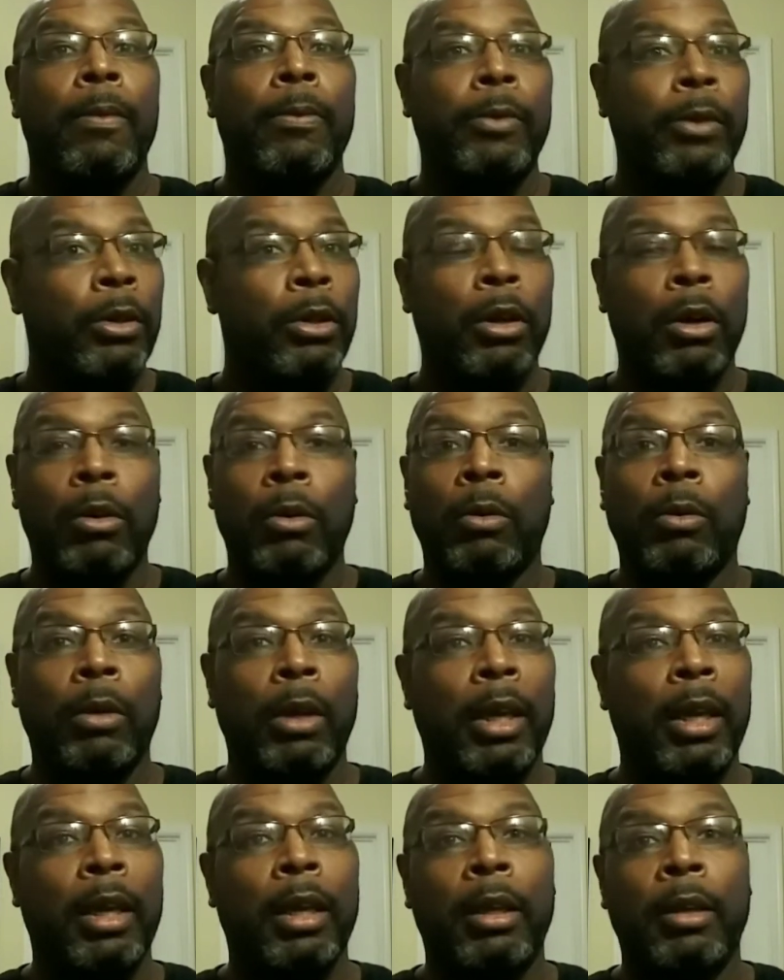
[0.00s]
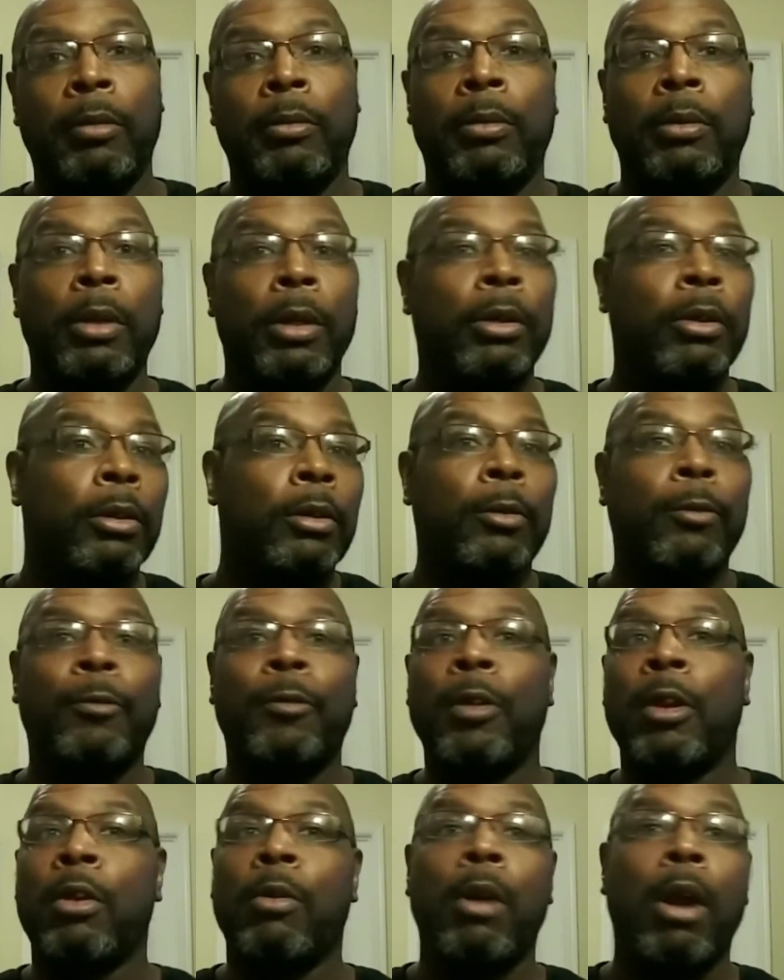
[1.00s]
and they're going to
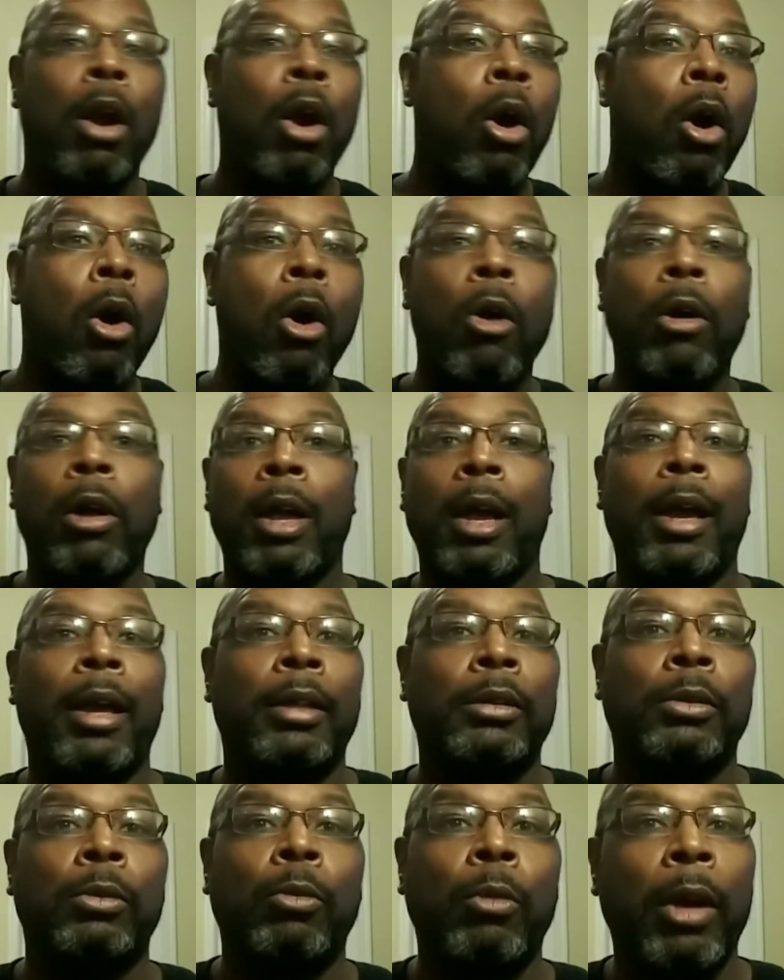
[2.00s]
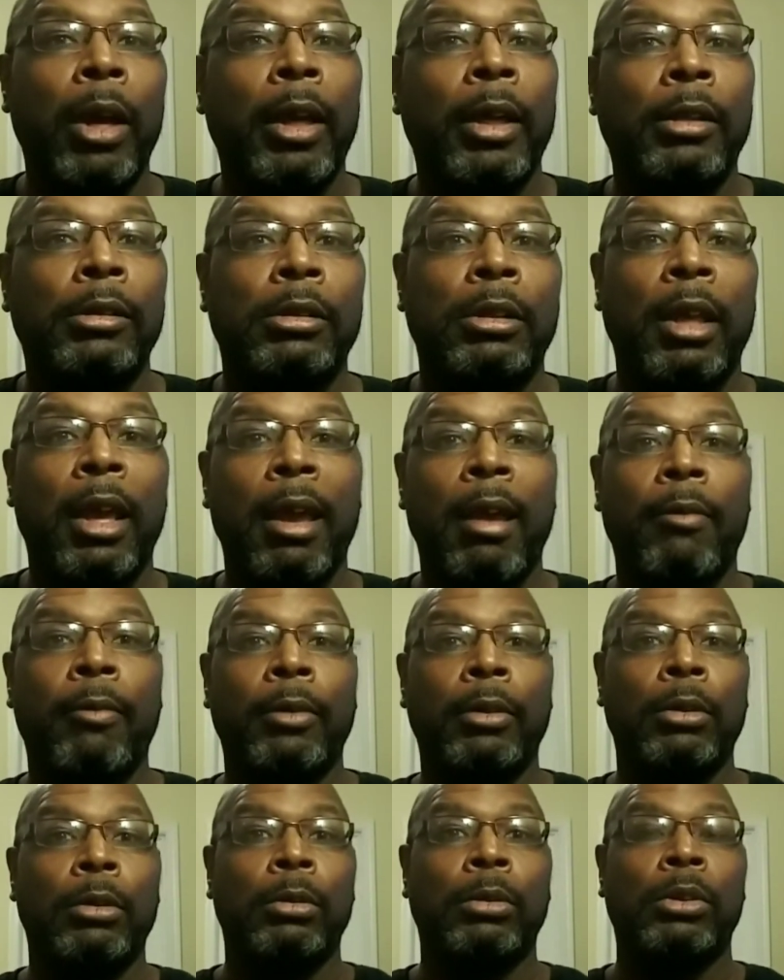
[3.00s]
figure out all kinds of ways and
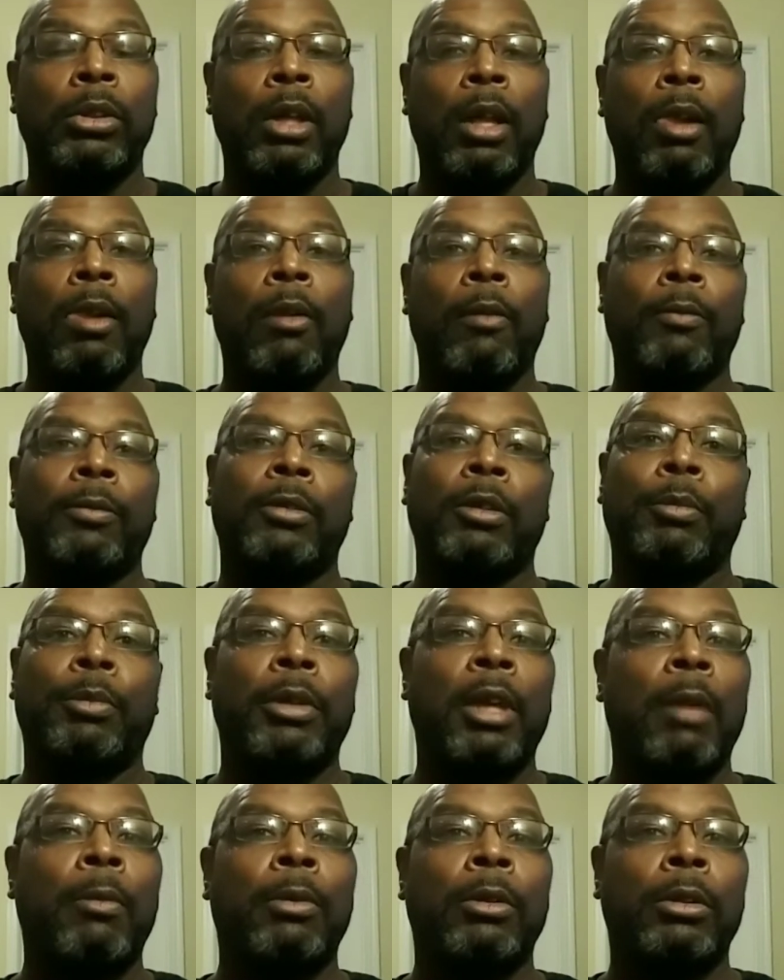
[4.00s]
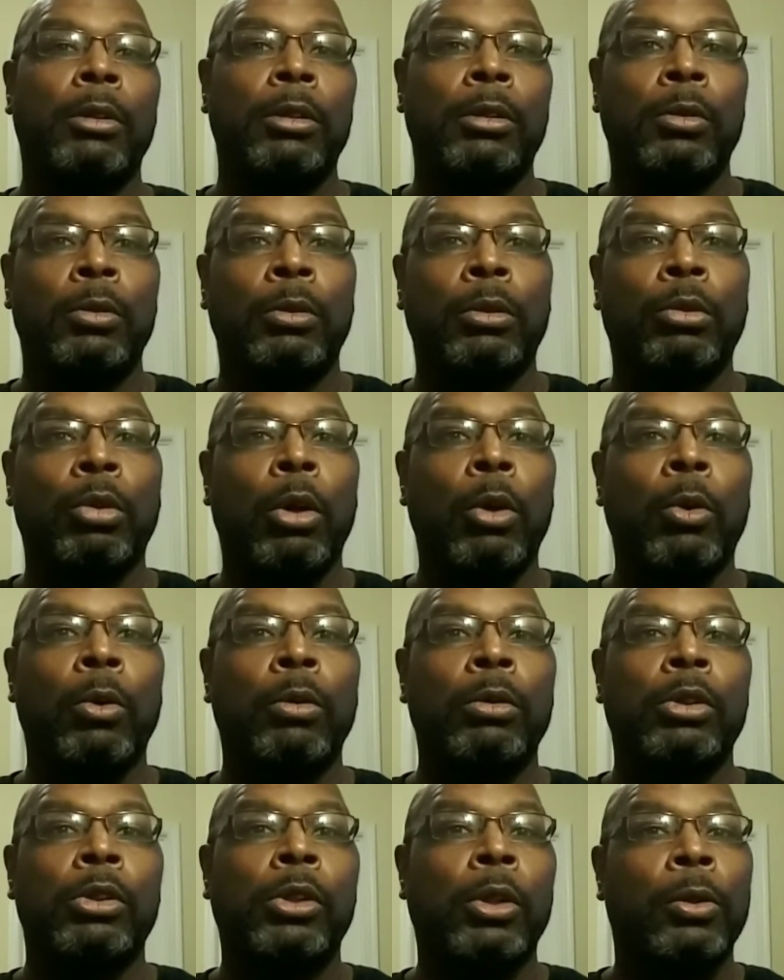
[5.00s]
avenues to be able to
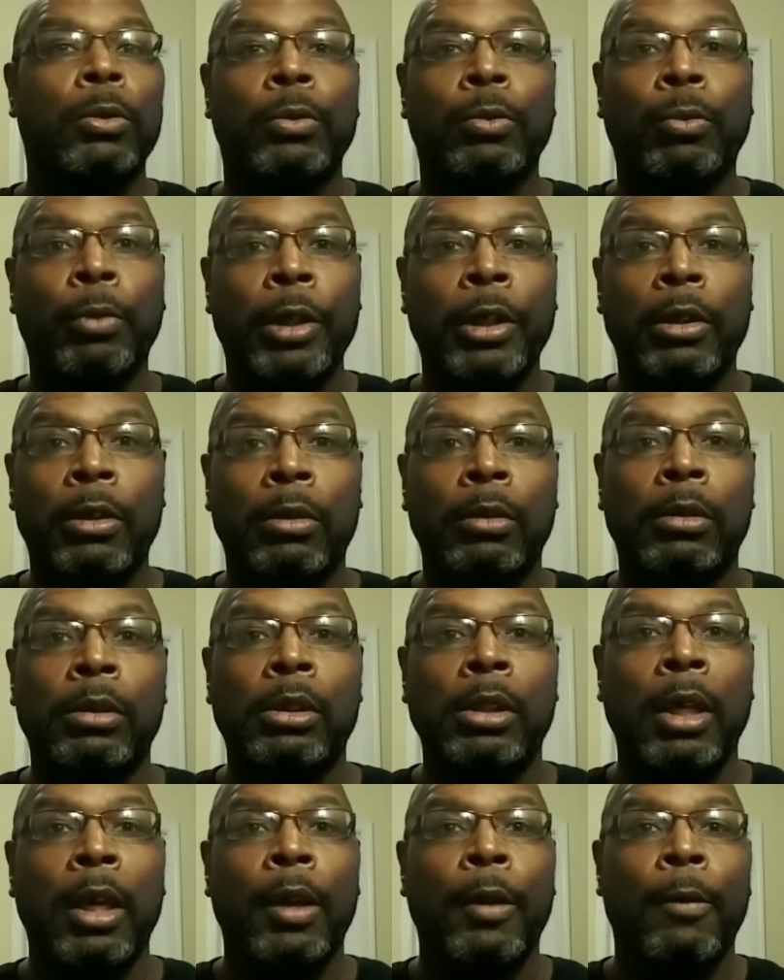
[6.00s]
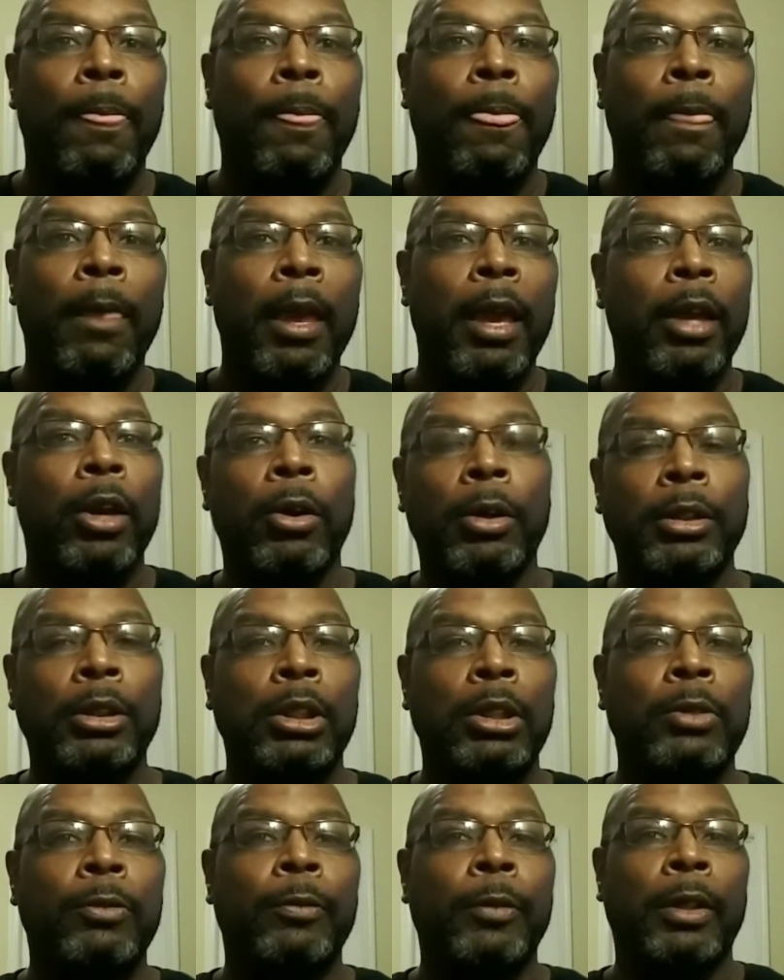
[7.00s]
throw certain wrinkles at our
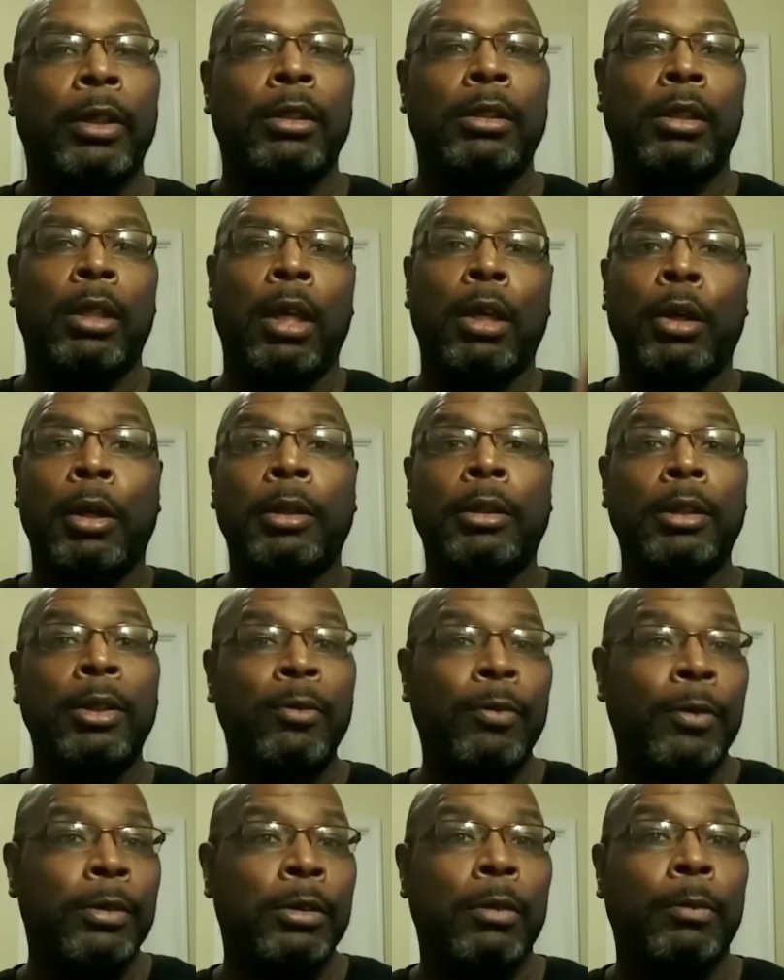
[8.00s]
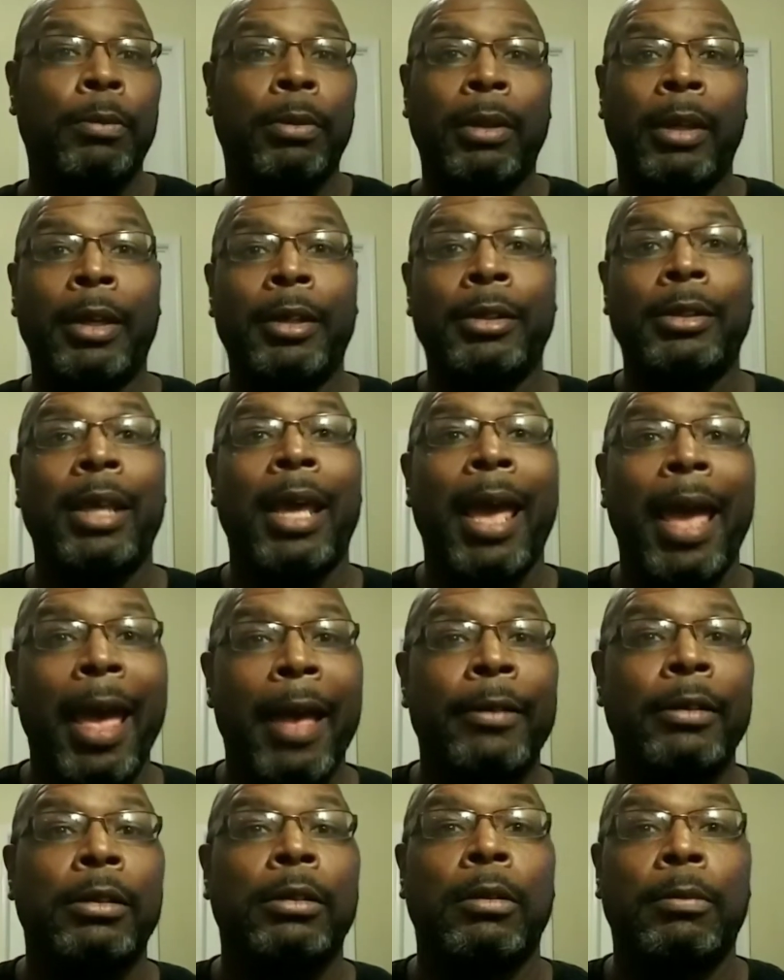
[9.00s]
defense. And our defensive players
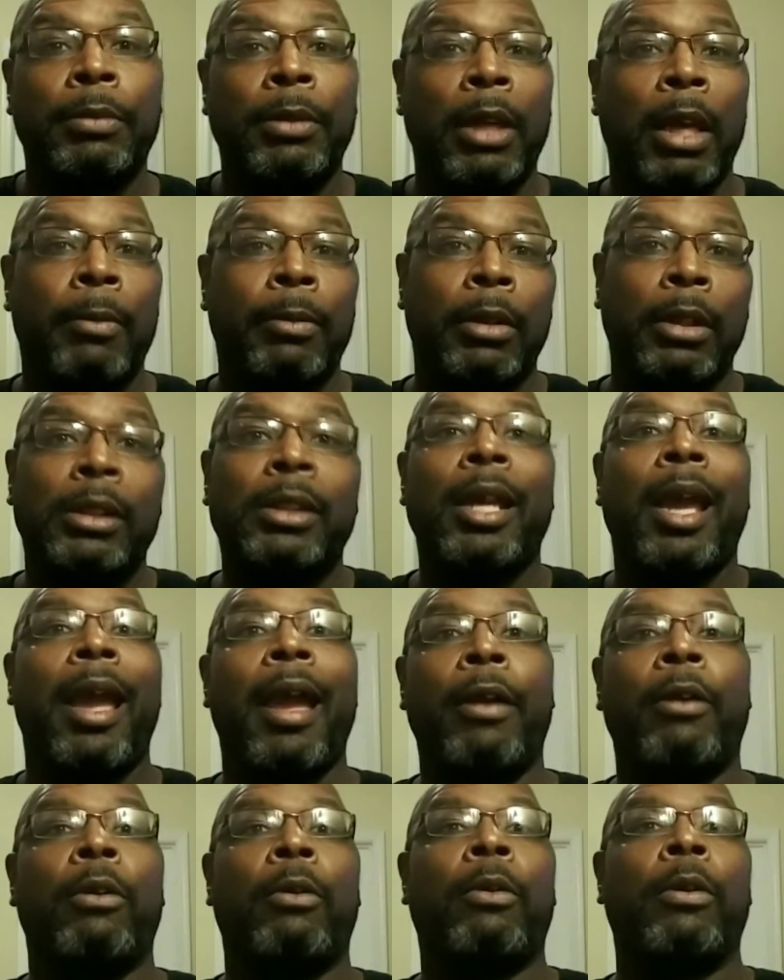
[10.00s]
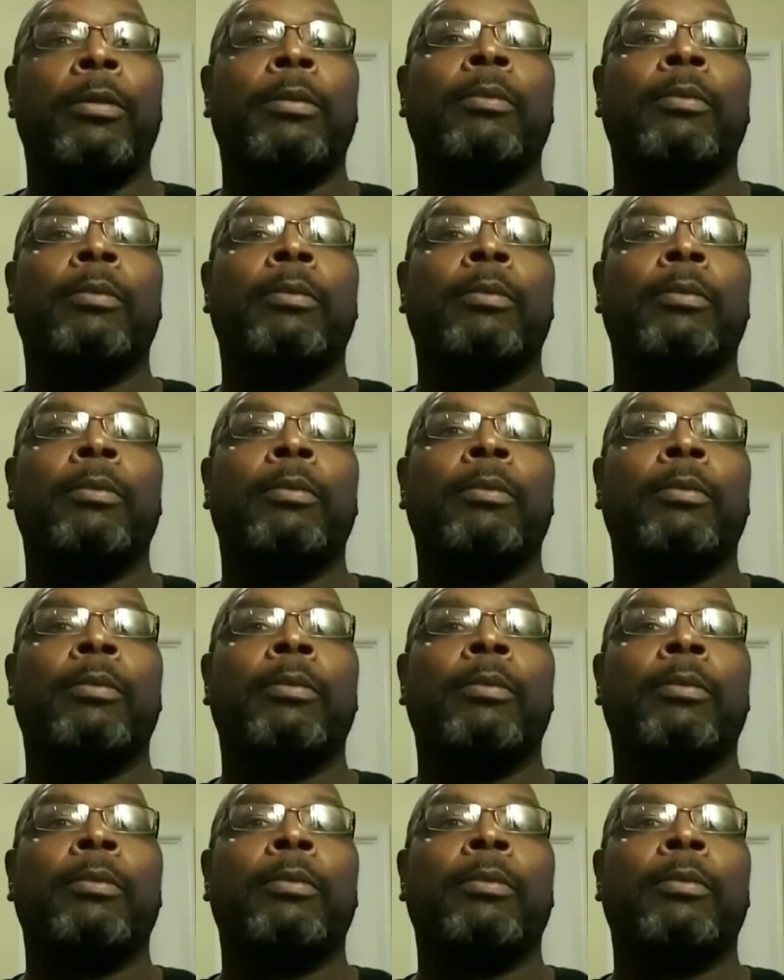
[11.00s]
has to be able to tackle,